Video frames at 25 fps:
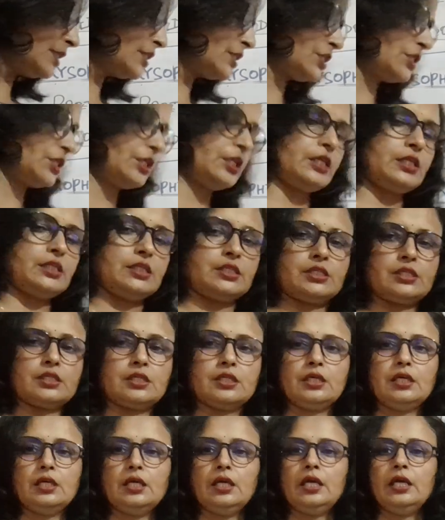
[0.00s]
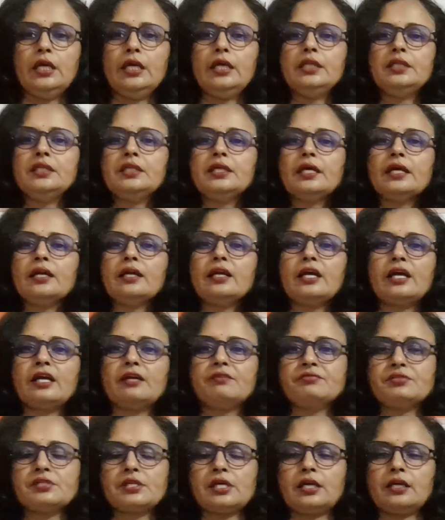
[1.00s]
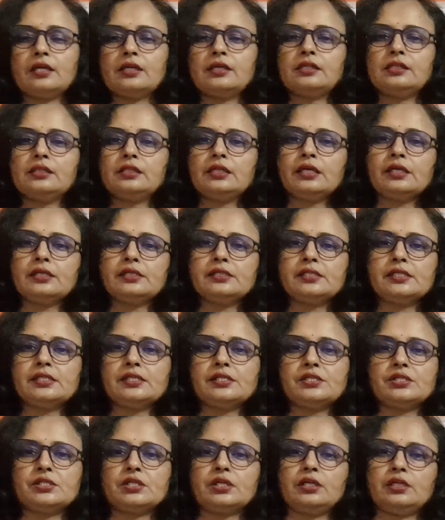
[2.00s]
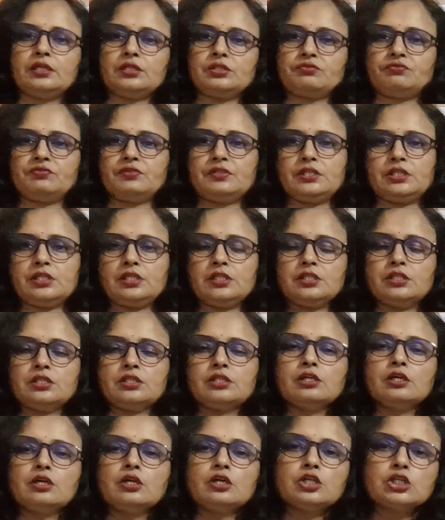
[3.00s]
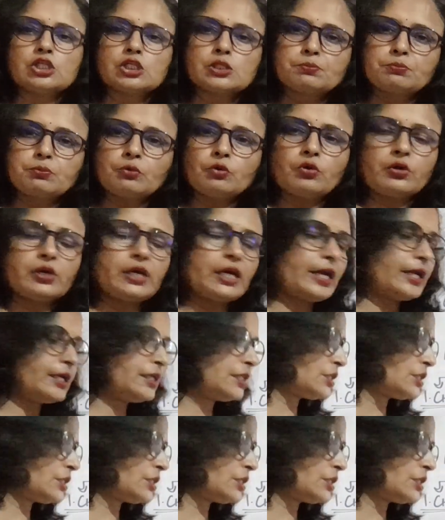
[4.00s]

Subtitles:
stage. In their life cycle, there is a stage which is spore-like